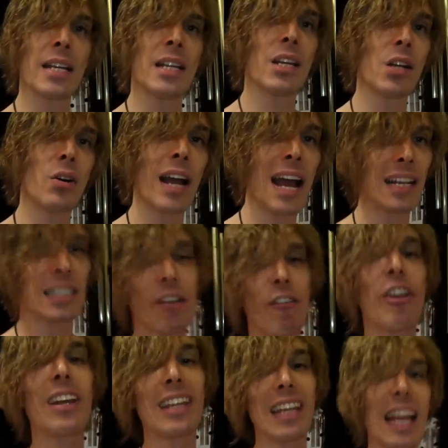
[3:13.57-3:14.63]
you know, as if
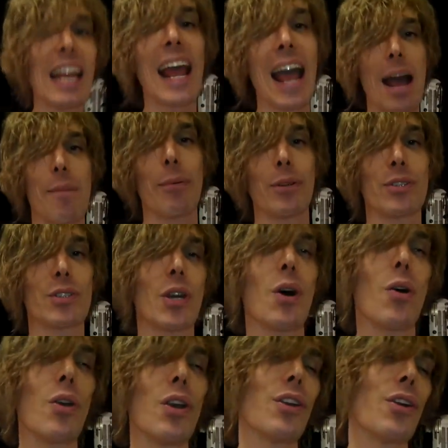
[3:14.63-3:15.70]
it did happen.
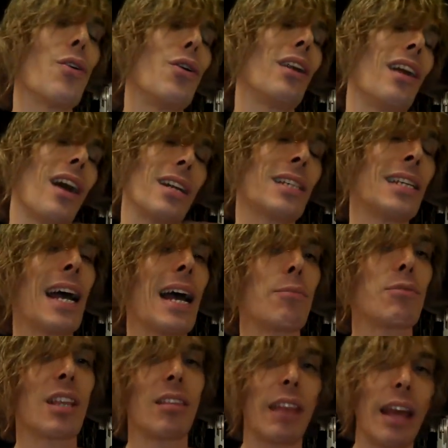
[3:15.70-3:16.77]
So, you know, a lot of
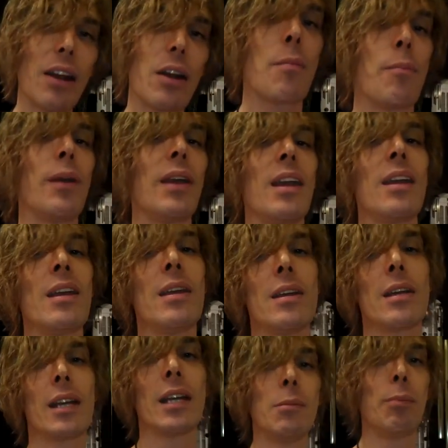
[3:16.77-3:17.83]
times therapy
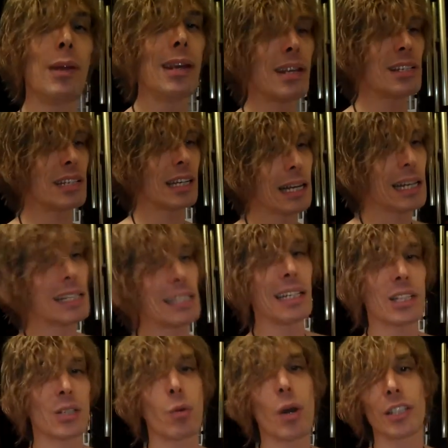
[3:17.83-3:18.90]
could be as easy
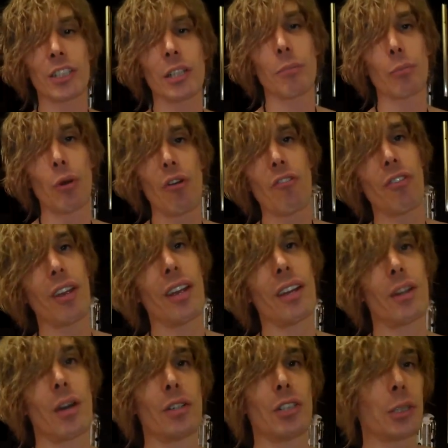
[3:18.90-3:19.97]
as watching a movie, you
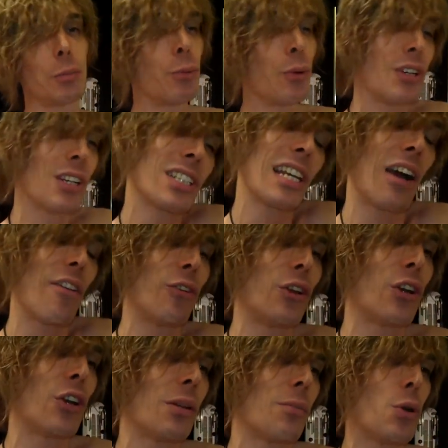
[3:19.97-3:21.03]
know, just putting yourself in a
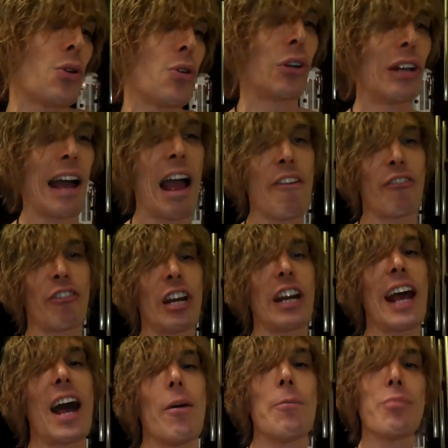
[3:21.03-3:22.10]
good mood, laughing it
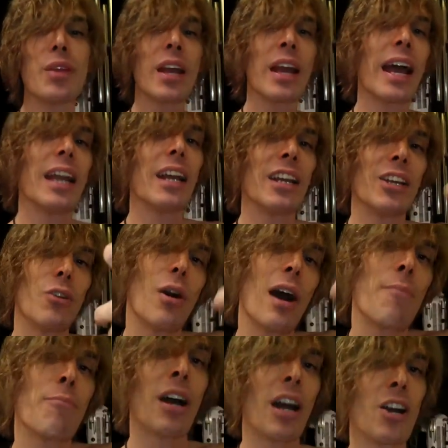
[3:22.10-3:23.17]
out. Hey, you know,
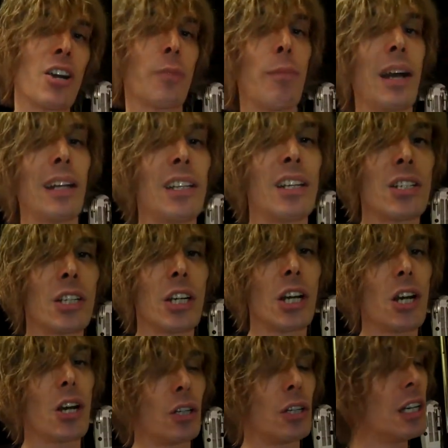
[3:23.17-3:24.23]
I heard about this
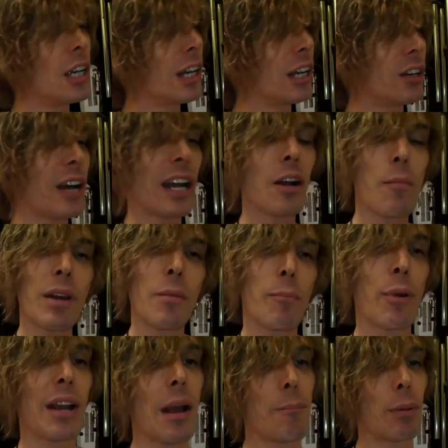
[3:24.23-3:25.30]
girl, you know, I don't mean to
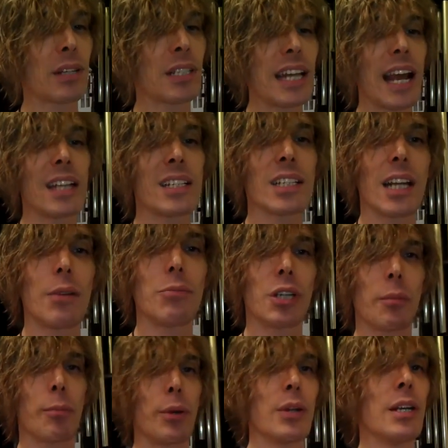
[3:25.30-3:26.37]
bring up a sad
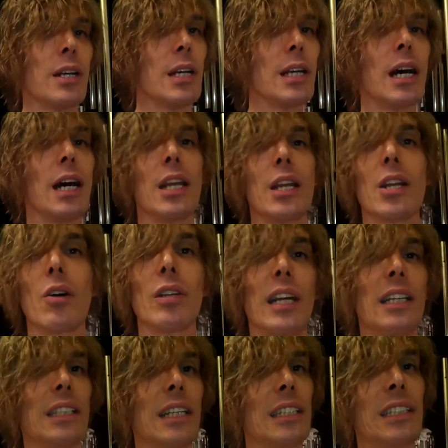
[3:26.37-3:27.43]
subject, but, you know,
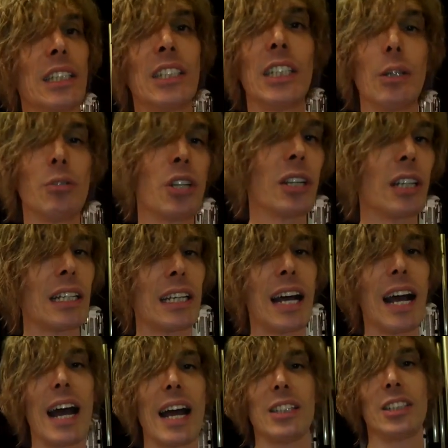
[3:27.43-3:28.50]
they said she was going to
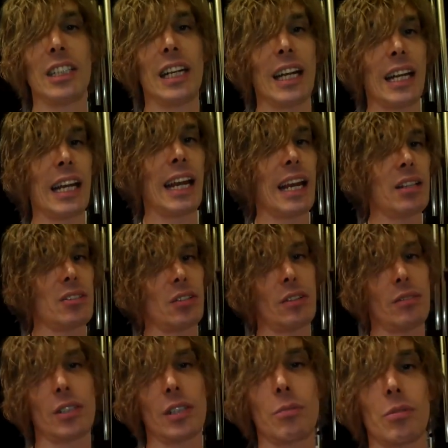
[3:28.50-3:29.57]
die. She had cancer
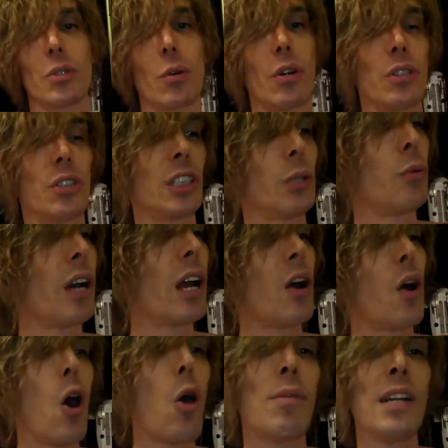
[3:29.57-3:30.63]
of some sort. She went
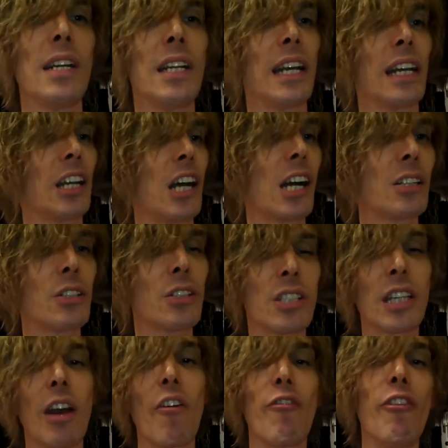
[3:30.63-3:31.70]
home, locked
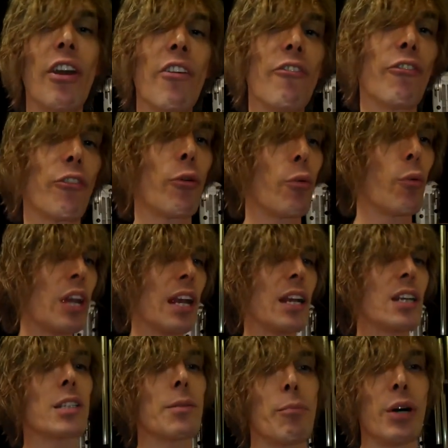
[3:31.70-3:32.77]
herself in for
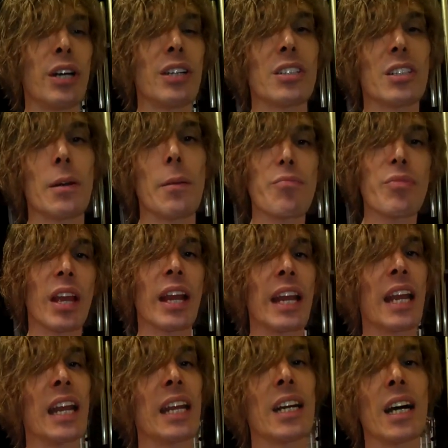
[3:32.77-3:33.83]
weeks, months.
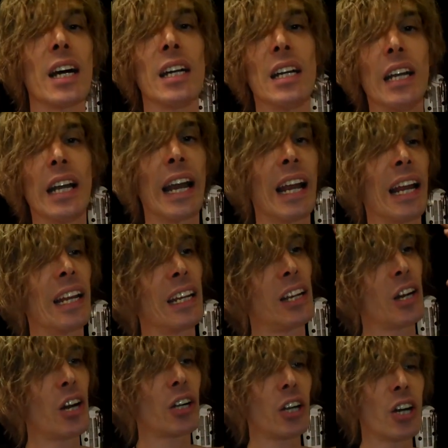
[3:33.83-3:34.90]
And
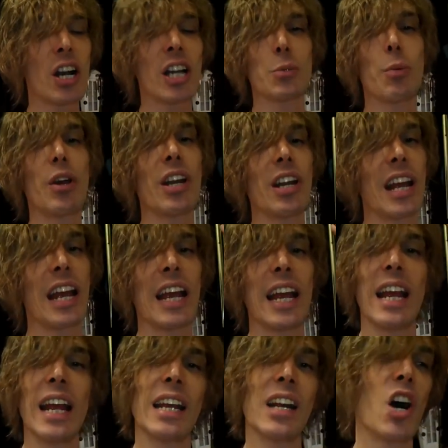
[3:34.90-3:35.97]
her husband,
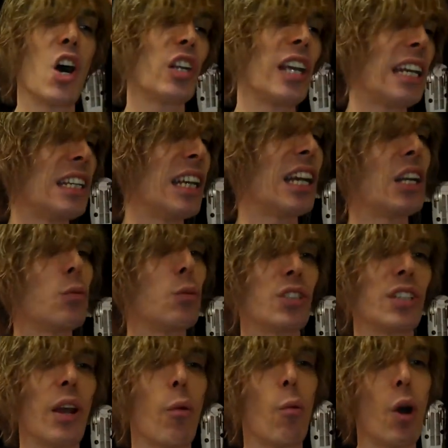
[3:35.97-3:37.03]
and all they did
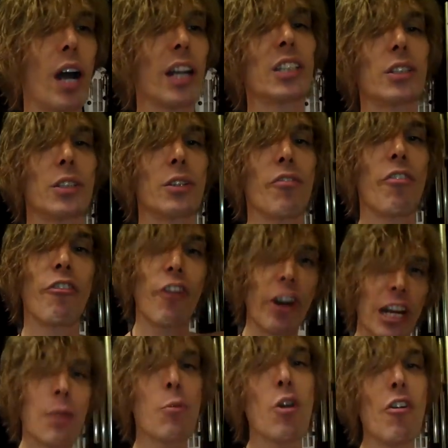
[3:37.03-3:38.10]
was they watched
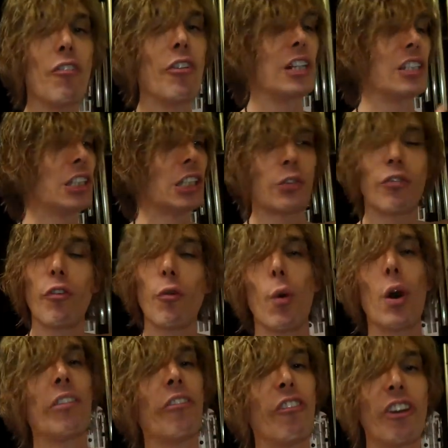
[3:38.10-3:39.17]
funny movies, just
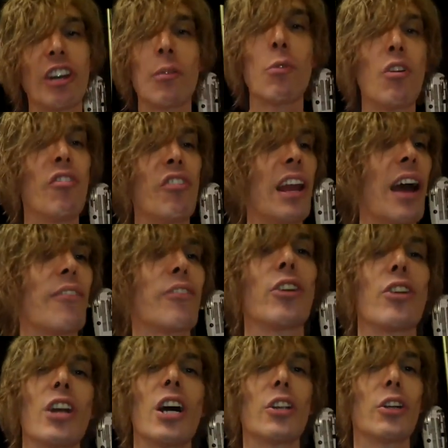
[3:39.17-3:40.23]
one funny movie after
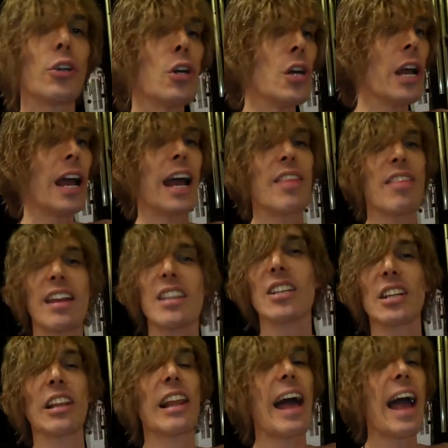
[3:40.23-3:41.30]
another, and they
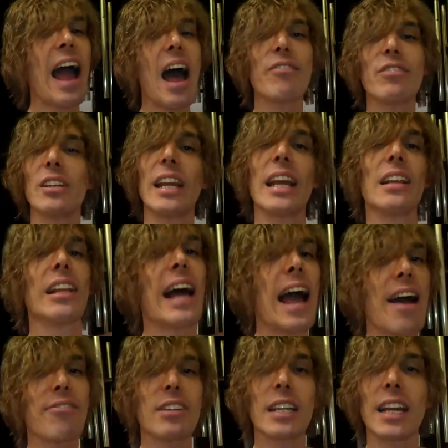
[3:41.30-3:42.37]
just laughed, and they
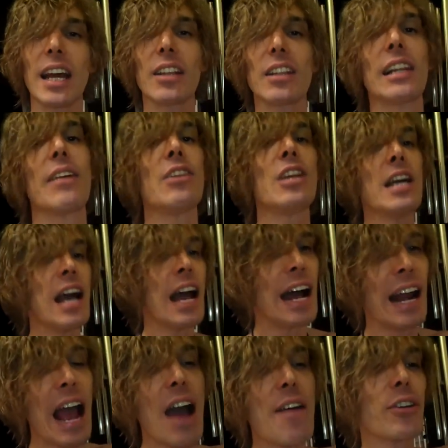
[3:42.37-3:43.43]
laughed together,
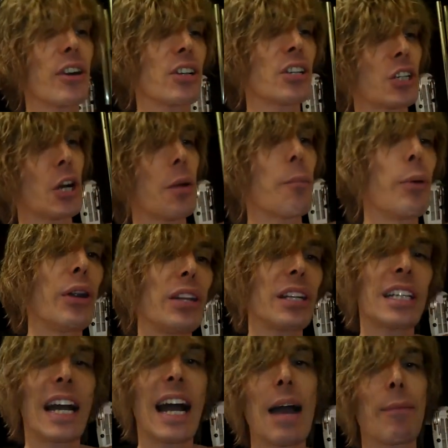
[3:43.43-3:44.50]
and after a certain period
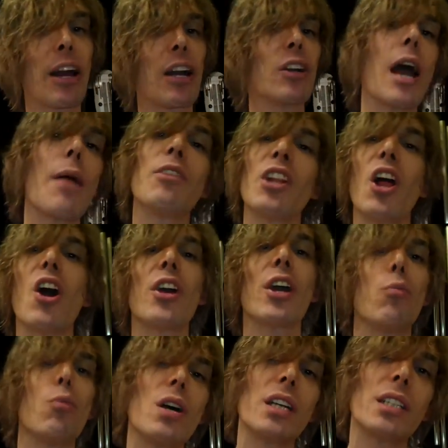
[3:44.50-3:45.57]
of time, I don't know how many long
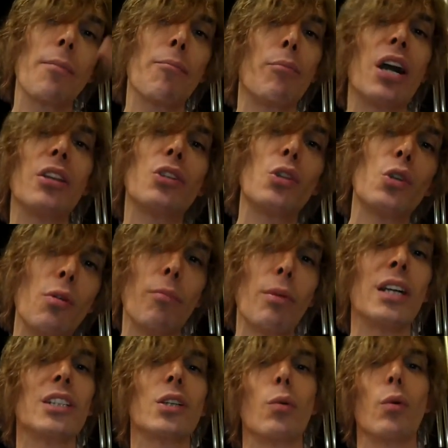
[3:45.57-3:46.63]
it was, a month, 2
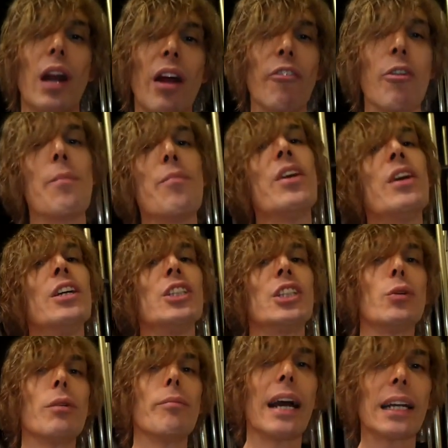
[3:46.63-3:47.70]
months, or whatever, she
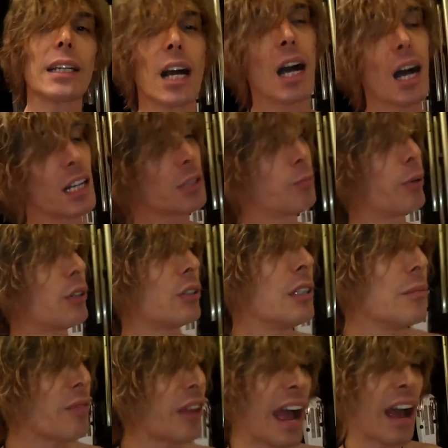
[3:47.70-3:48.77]
went back to the hospital
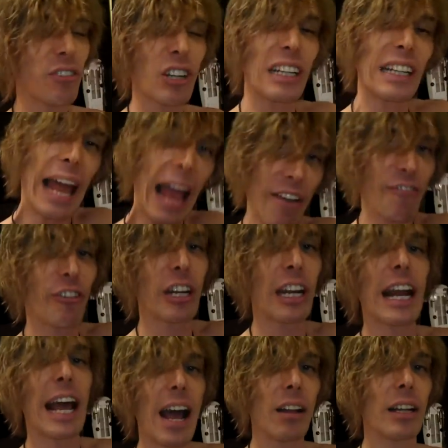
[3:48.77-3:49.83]
after laughing
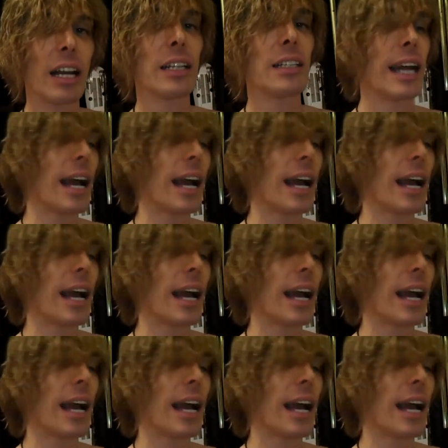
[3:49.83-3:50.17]
it out like